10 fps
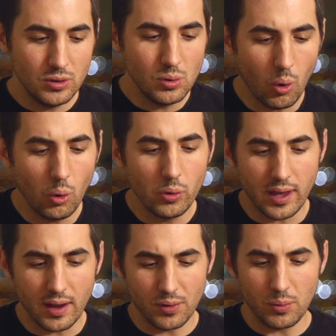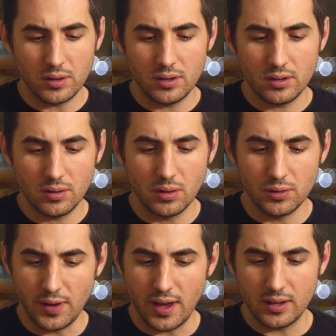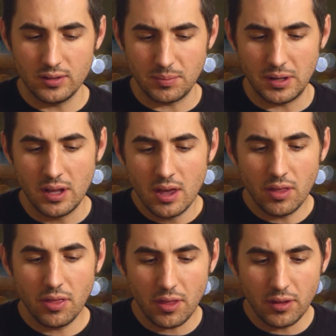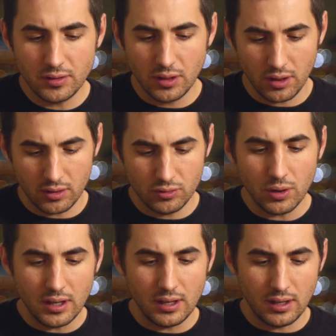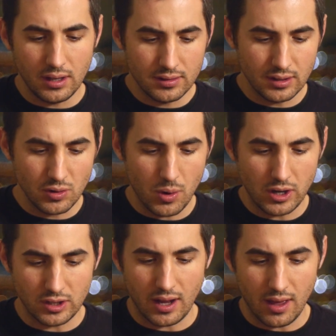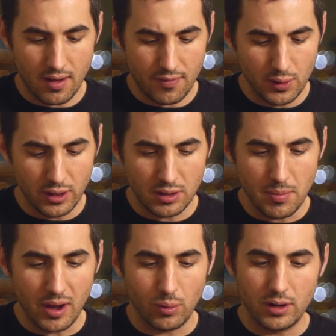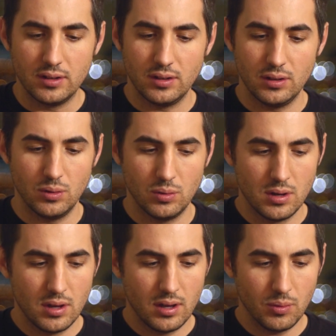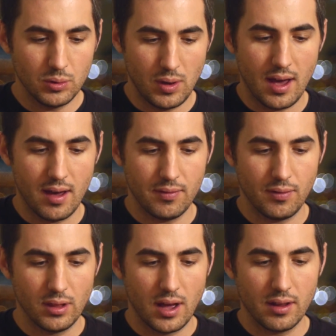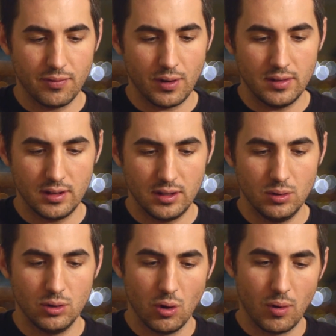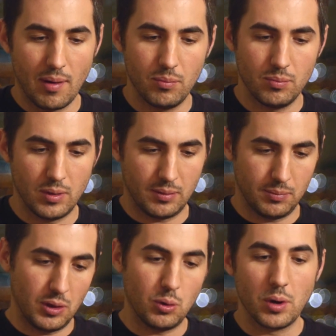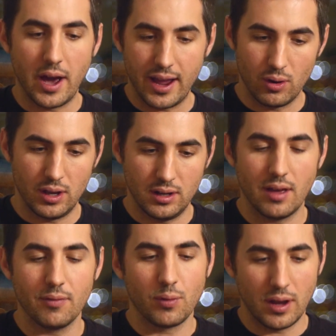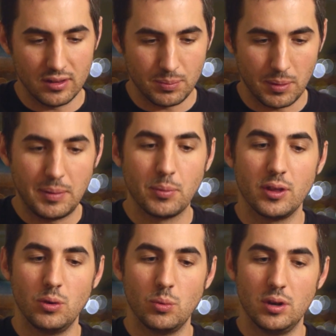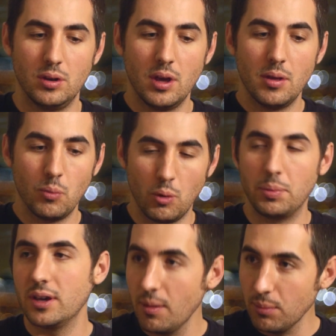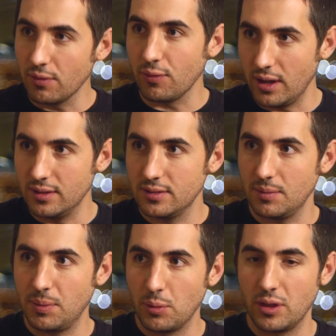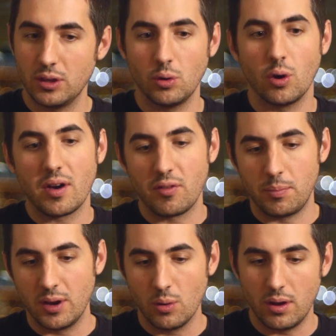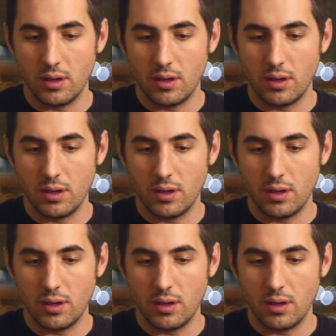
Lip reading: do you hold everyone to those values? I mean, the tricky situation I feel like you might run into when you have a lot of friends that you go grab, that you hire in, not friends, but people that you will become your friends and people that you'll go have a beer